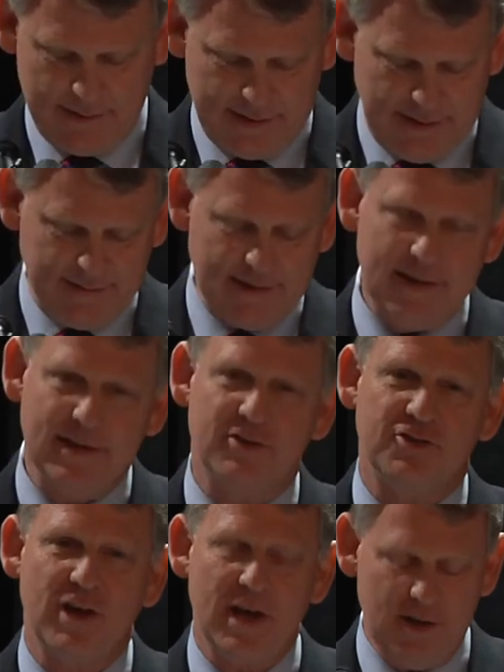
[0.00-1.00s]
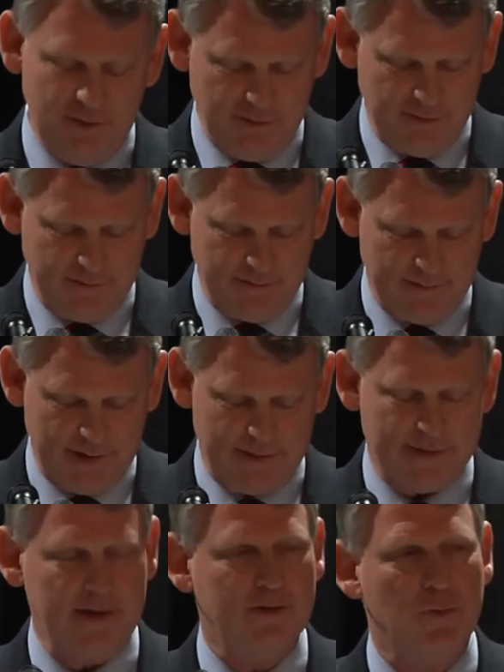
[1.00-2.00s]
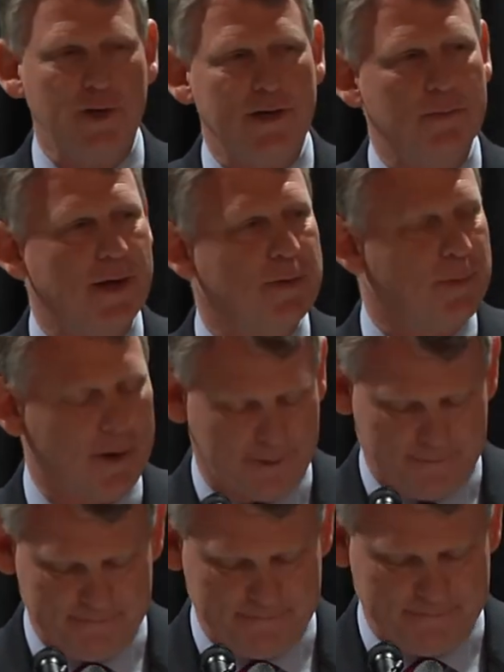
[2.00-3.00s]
things that need to change, and things we need to make better.